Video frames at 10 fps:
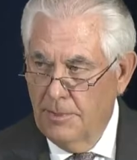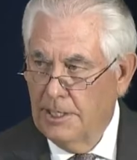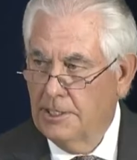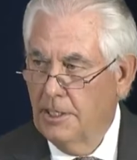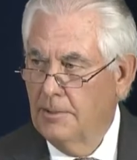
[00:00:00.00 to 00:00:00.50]

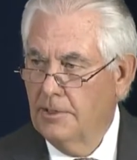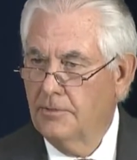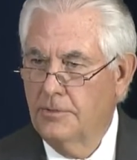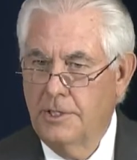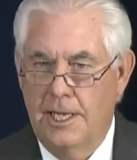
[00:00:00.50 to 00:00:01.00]
mean coming
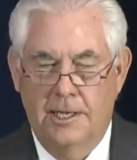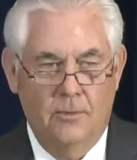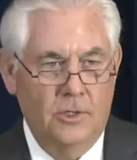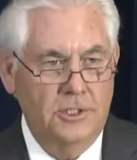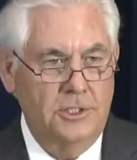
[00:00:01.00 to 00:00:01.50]
through
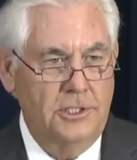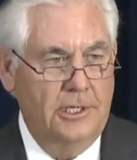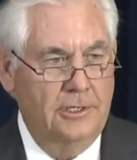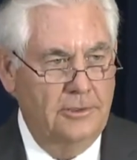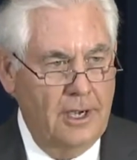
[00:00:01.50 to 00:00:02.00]
town once a
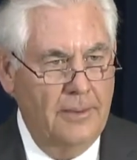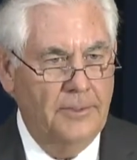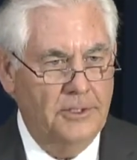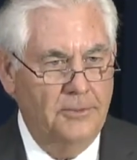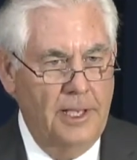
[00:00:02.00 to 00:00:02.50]
year and
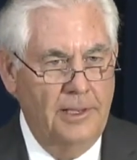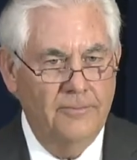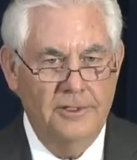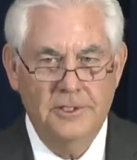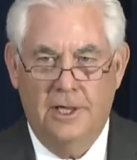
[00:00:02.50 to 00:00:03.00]
dropping some
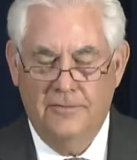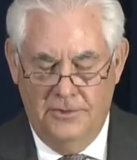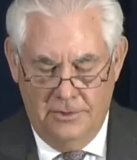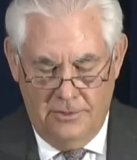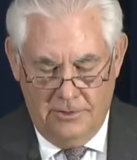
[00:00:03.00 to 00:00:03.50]
pamphlets off
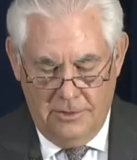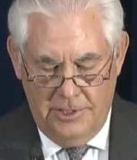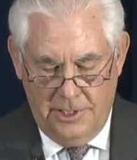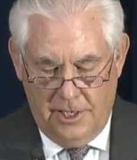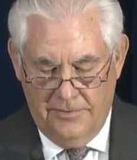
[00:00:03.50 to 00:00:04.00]
at the
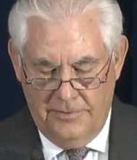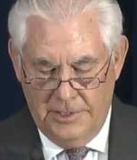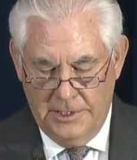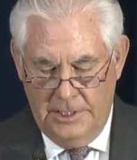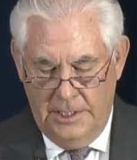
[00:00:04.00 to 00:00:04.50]
recruiting
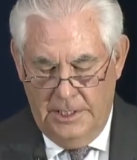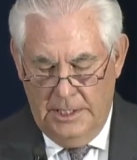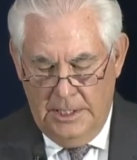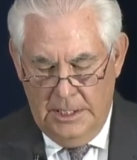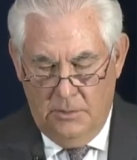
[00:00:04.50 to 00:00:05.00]
office.
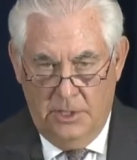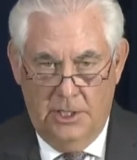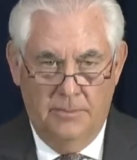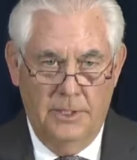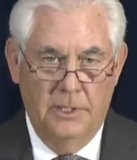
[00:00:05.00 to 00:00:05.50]
We're going
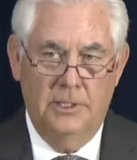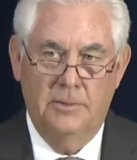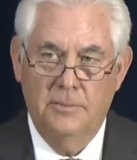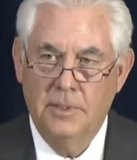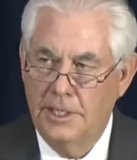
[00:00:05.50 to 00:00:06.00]
to build
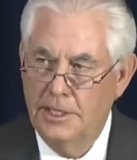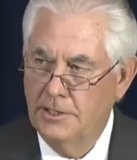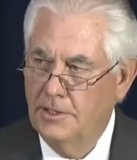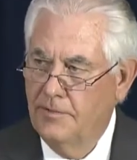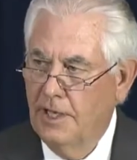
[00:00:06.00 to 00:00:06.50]

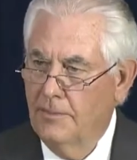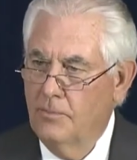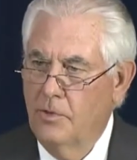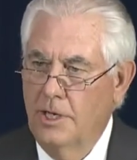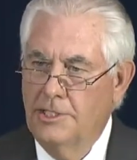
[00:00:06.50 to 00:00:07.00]
and develop
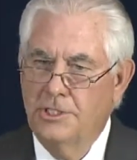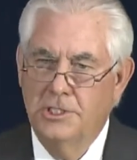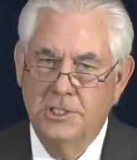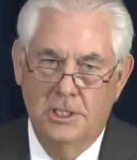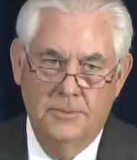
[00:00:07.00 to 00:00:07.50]

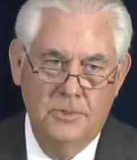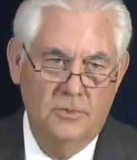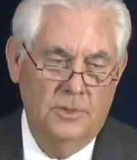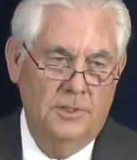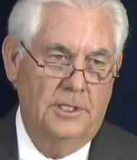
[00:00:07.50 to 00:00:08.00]
relationships
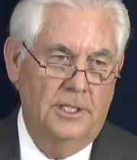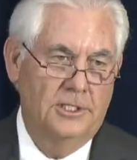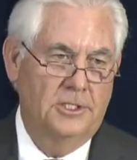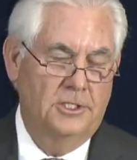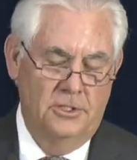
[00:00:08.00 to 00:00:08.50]
with
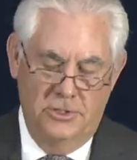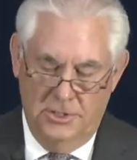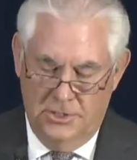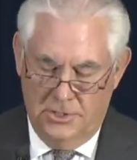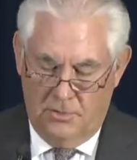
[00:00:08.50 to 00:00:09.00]

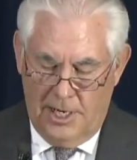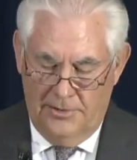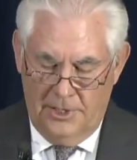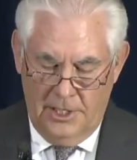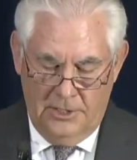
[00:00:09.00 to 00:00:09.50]
institutions
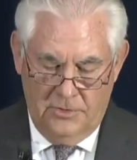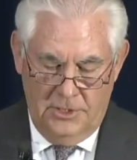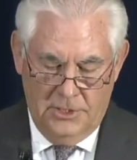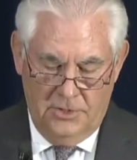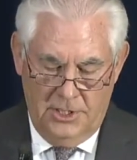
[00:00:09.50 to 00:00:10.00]
around the
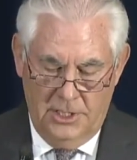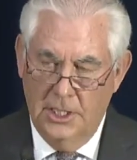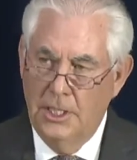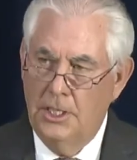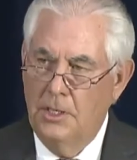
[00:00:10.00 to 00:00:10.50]
country so that
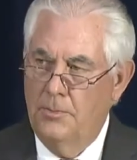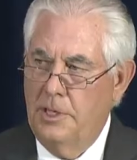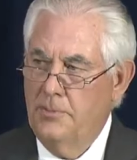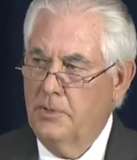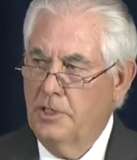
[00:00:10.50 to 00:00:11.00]

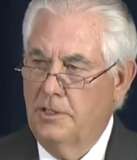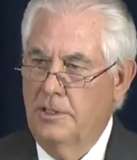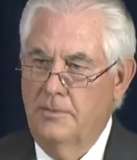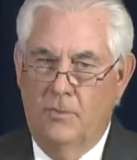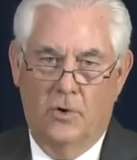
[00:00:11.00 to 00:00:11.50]
people
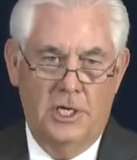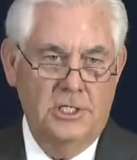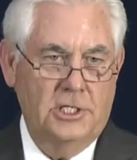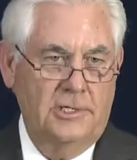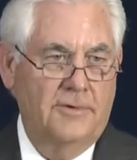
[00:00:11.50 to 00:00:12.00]
can more
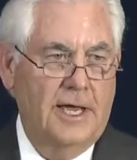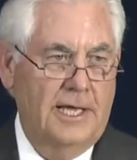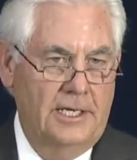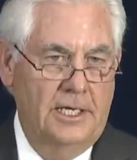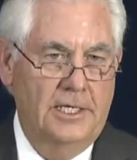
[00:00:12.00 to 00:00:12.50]
easily
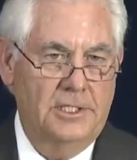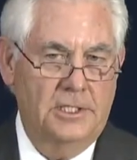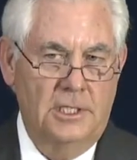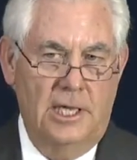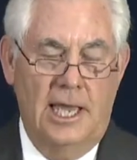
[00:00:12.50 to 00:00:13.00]
find
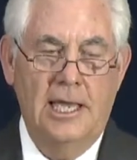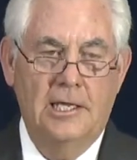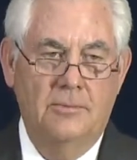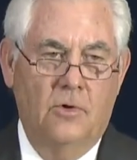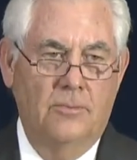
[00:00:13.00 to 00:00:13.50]
us,
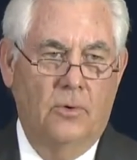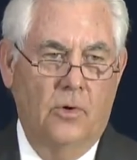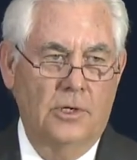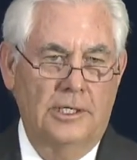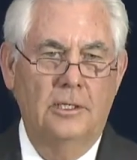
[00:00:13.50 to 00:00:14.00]
and more
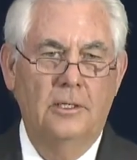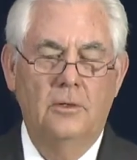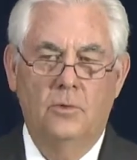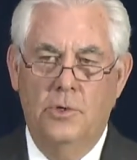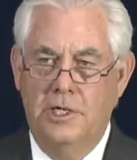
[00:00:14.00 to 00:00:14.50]
importantly,
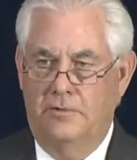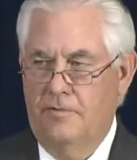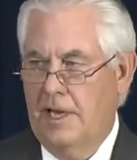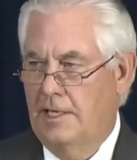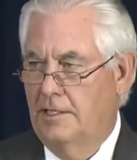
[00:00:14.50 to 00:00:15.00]
we can
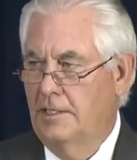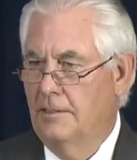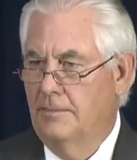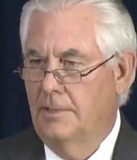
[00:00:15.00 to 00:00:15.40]
find them,